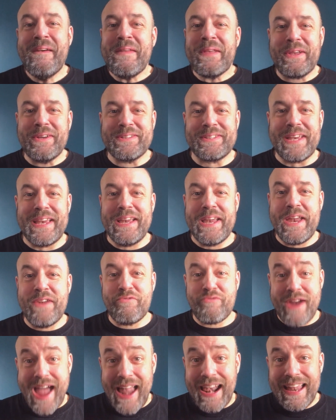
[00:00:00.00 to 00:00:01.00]
because
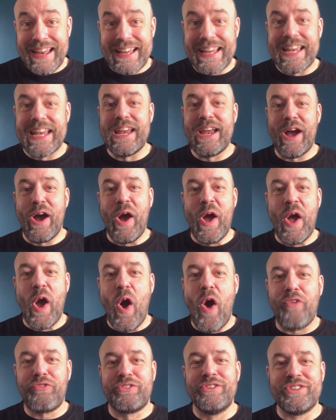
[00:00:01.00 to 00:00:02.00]
in reality,
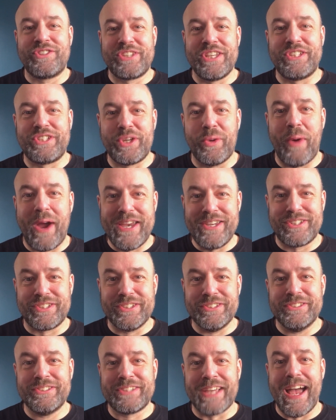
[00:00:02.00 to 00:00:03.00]
often
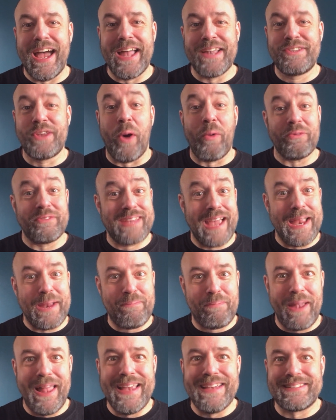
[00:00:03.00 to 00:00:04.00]
situations don't
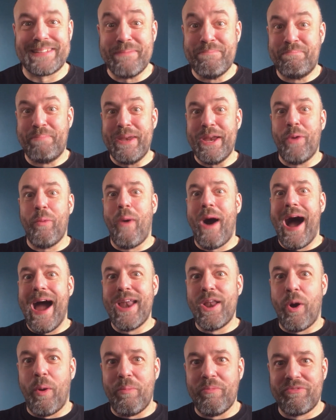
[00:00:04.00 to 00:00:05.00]
take place in big,
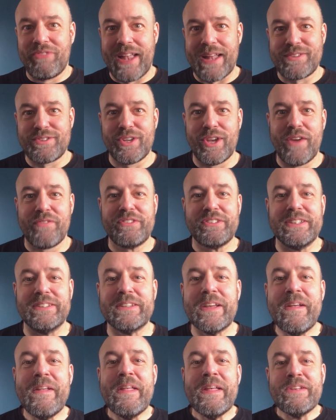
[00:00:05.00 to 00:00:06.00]
wide open, flat surfaces.
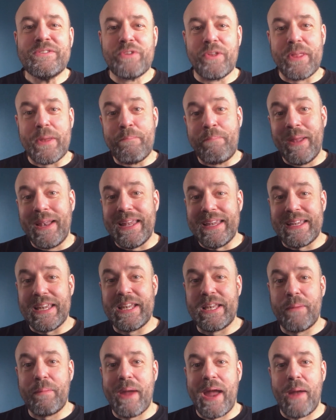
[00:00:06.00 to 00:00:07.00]
So the
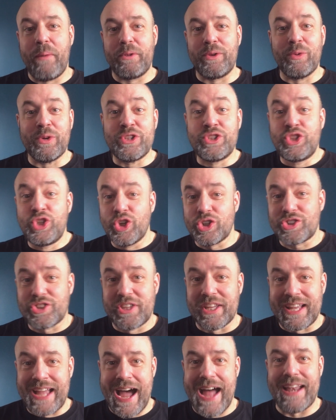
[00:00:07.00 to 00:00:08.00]
ability to be able to adjust
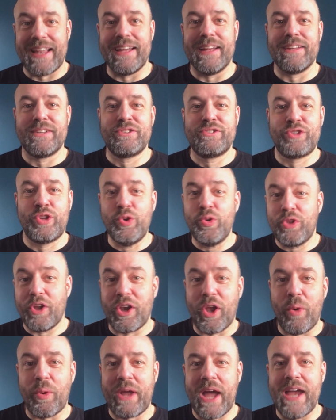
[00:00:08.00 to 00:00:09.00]
the kata to the
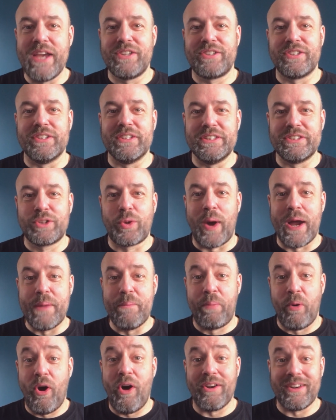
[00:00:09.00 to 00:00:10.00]
location is quite
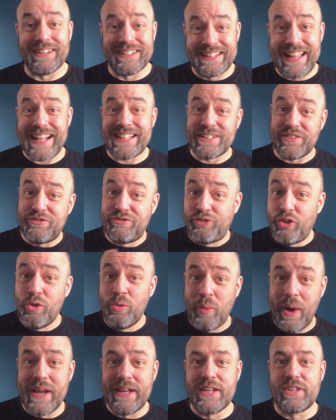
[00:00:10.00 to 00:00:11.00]
important. That's a
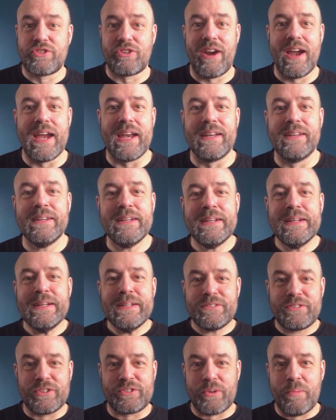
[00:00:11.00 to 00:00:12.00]
fun way to train.
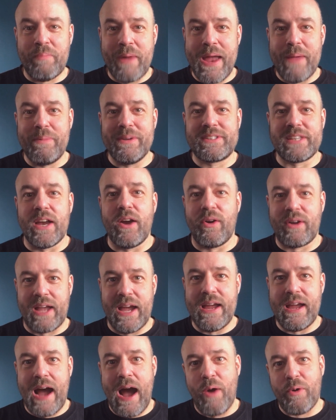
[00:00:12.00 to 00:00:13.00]
So maybe say,
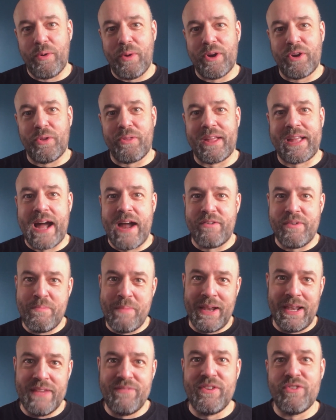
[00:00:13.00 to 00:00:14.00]
okay, how do I do the kata in
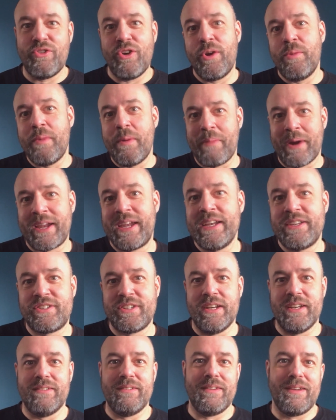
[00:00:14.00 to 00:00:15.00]
my living room, in my
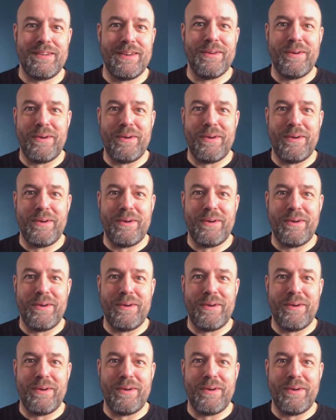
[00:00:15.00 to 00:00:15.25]
kitchen,